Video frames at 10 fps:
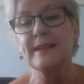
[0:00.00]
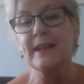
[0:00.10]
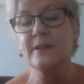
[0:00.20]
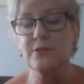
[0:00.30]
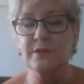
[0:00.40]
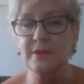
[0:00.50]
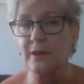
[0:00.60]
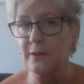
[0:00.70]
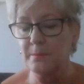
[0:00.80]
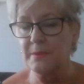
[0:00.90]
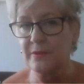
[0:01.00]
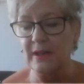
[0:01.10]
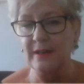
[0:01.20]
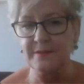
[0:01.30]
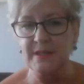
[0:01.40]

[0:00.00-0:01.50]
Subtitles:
extra time if you have